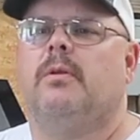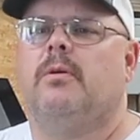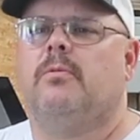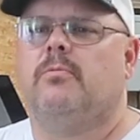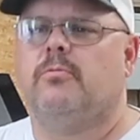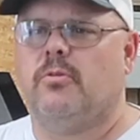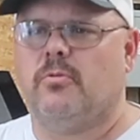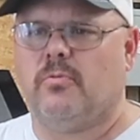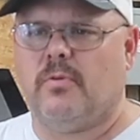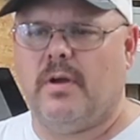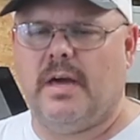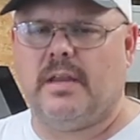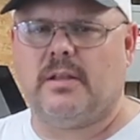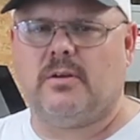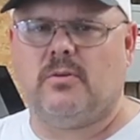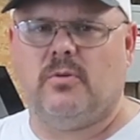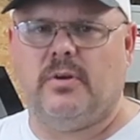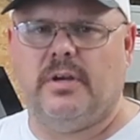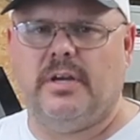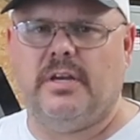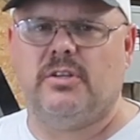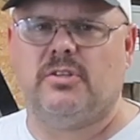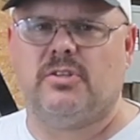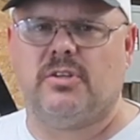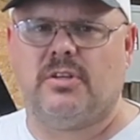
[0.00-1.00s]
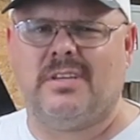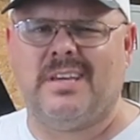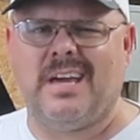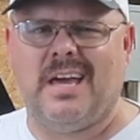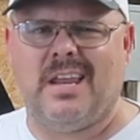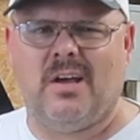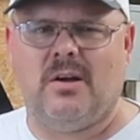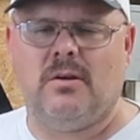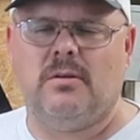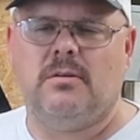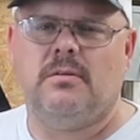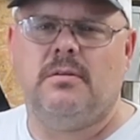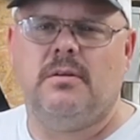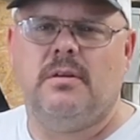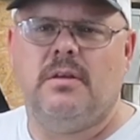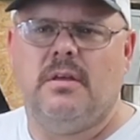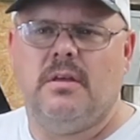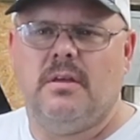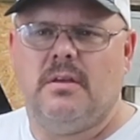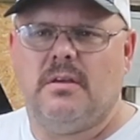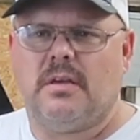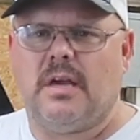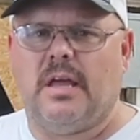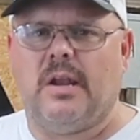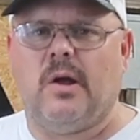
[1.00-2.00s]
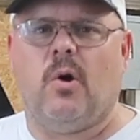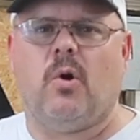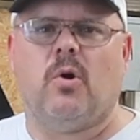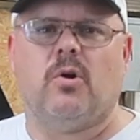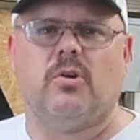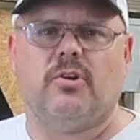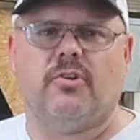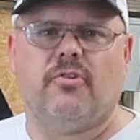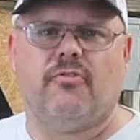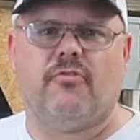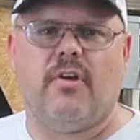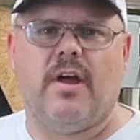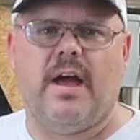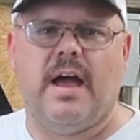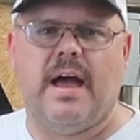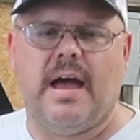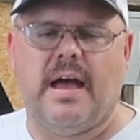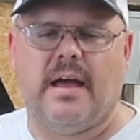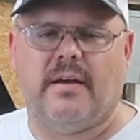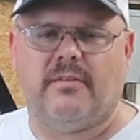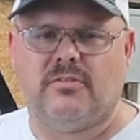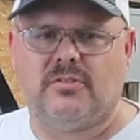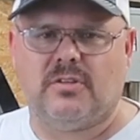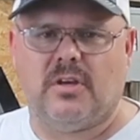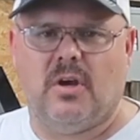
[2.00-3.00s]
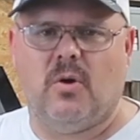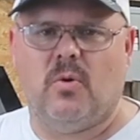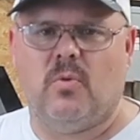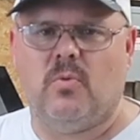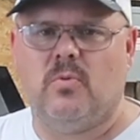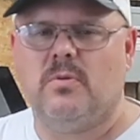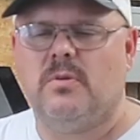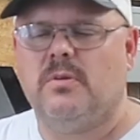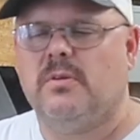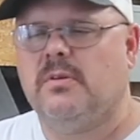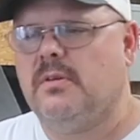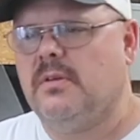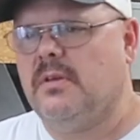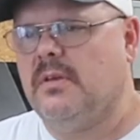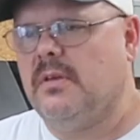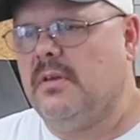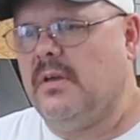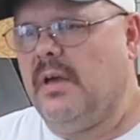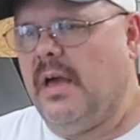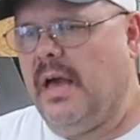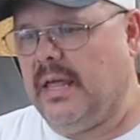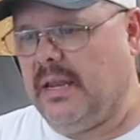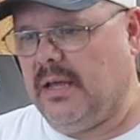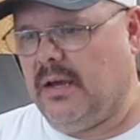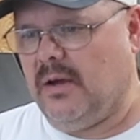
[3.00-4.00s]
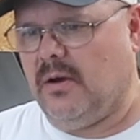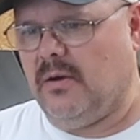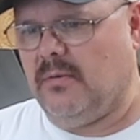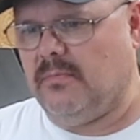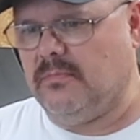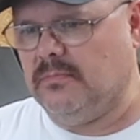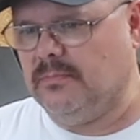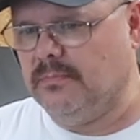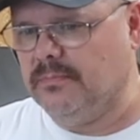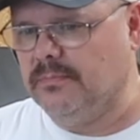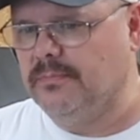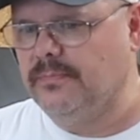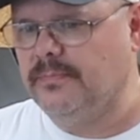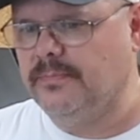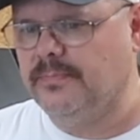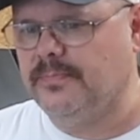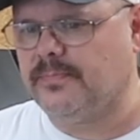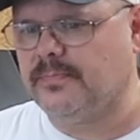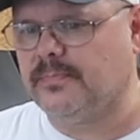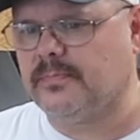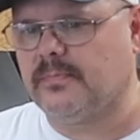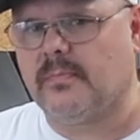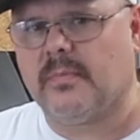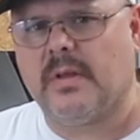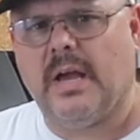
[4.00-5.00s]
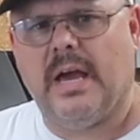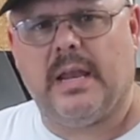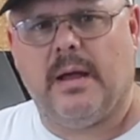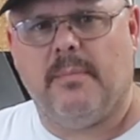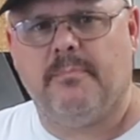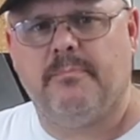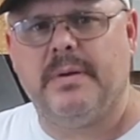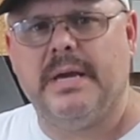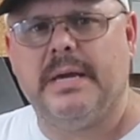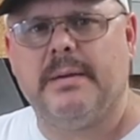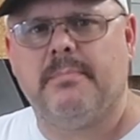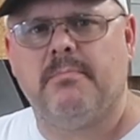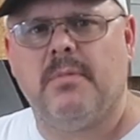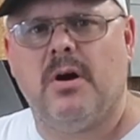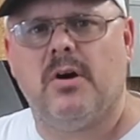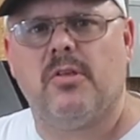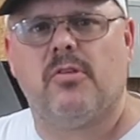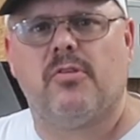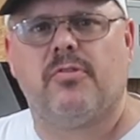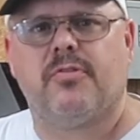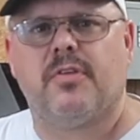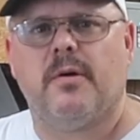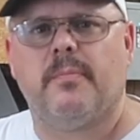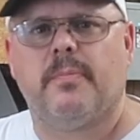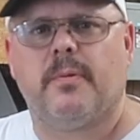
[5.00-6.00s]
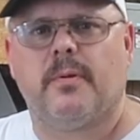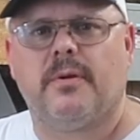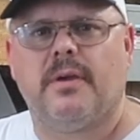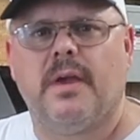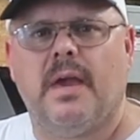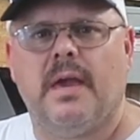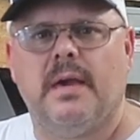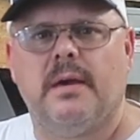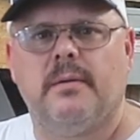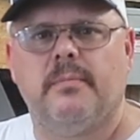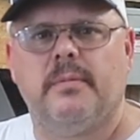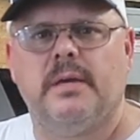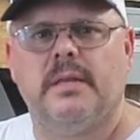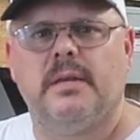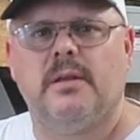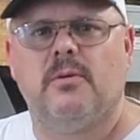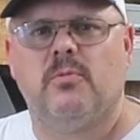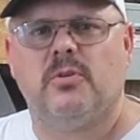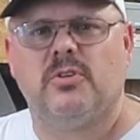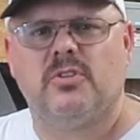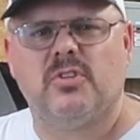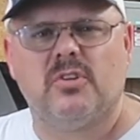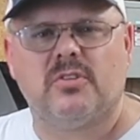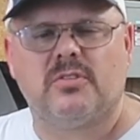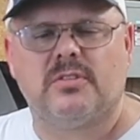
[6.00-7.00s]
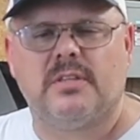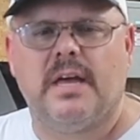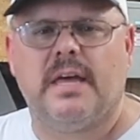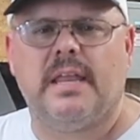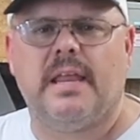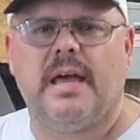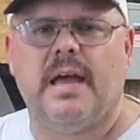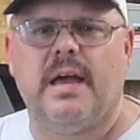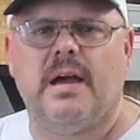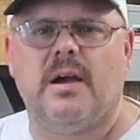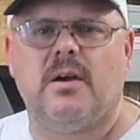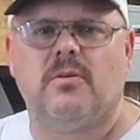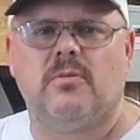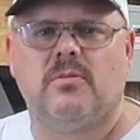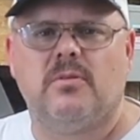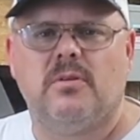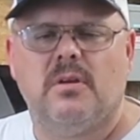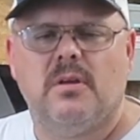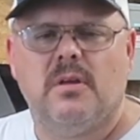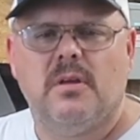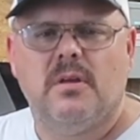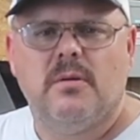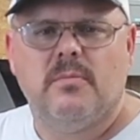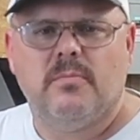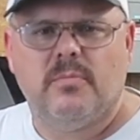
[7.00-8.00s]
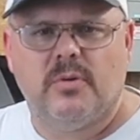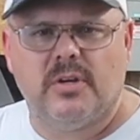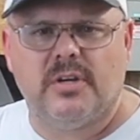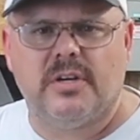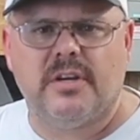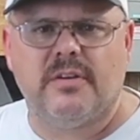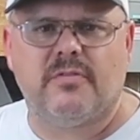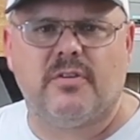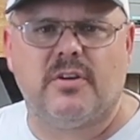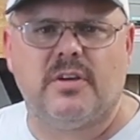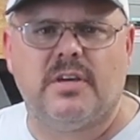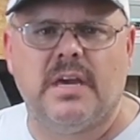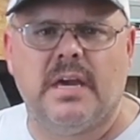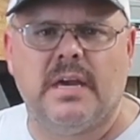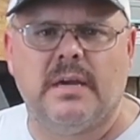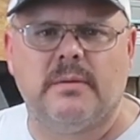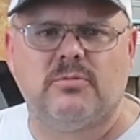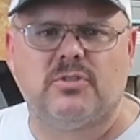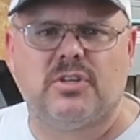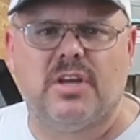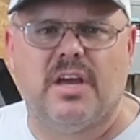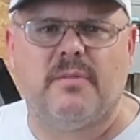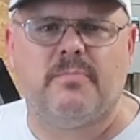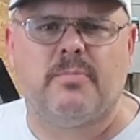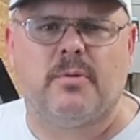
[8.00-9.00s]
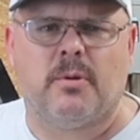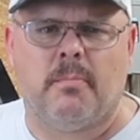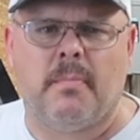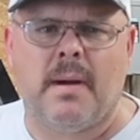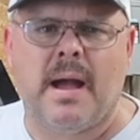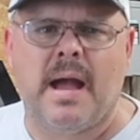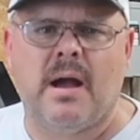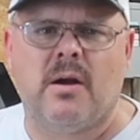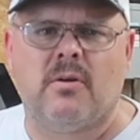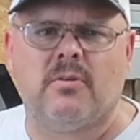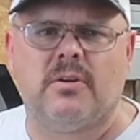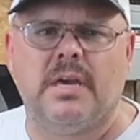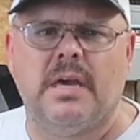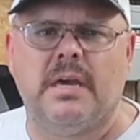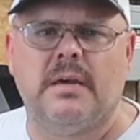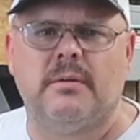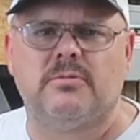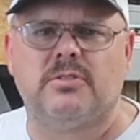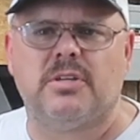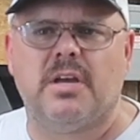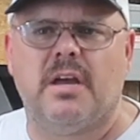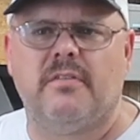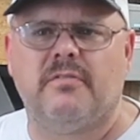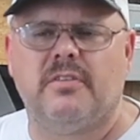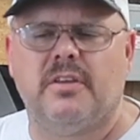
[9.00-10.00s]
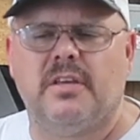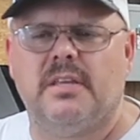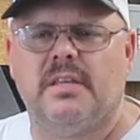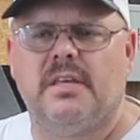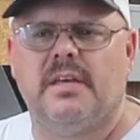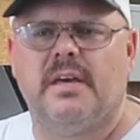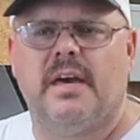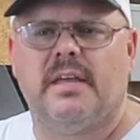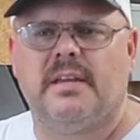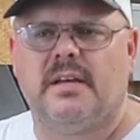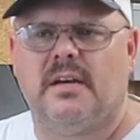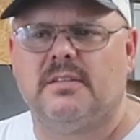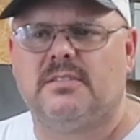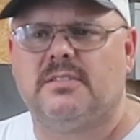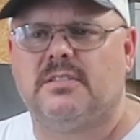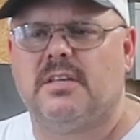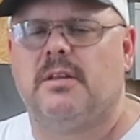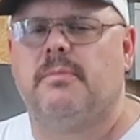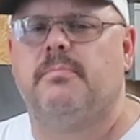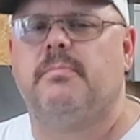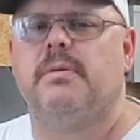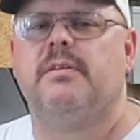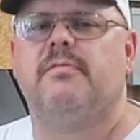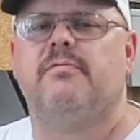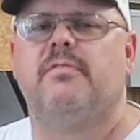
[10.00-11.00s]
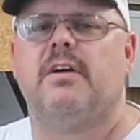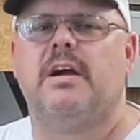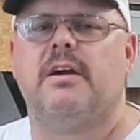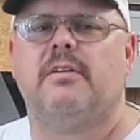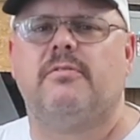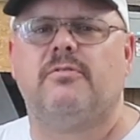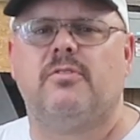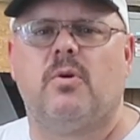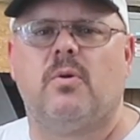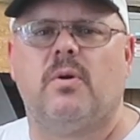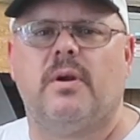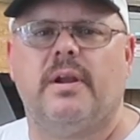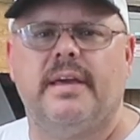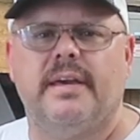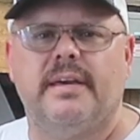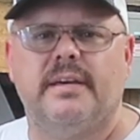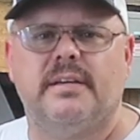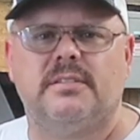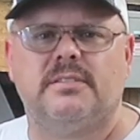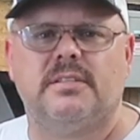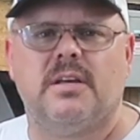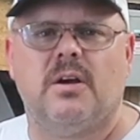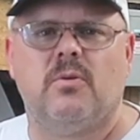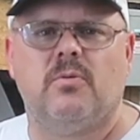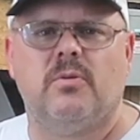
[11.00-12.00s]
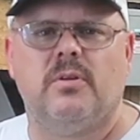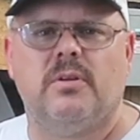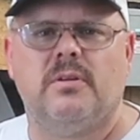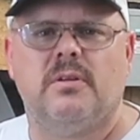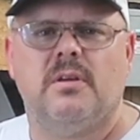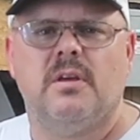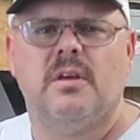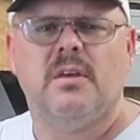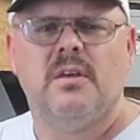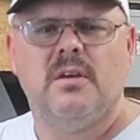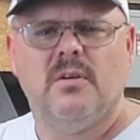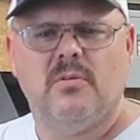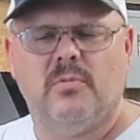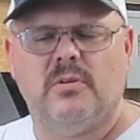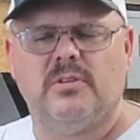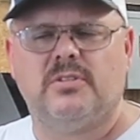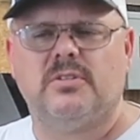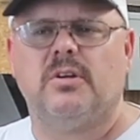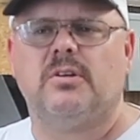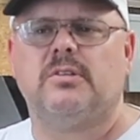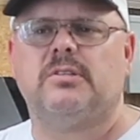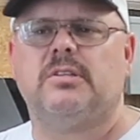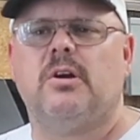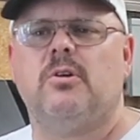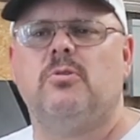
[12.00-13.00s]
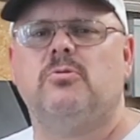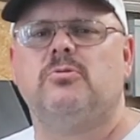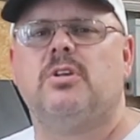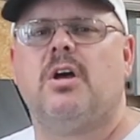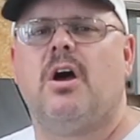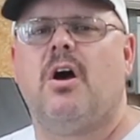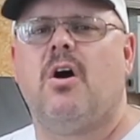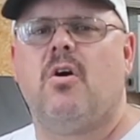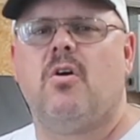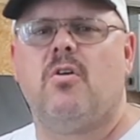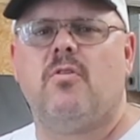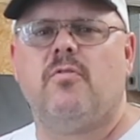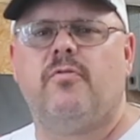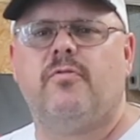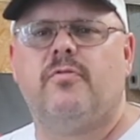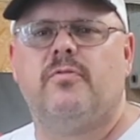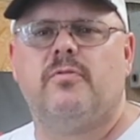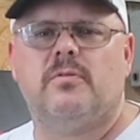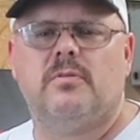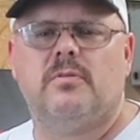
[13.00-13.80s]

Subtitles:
a radical engine, kind of hard to drive. So had a big mother thumper cam in it. We took that out. Put a different camshaft, put a mild camshaft in it, had a set of big valve dart heads on it. We took those off.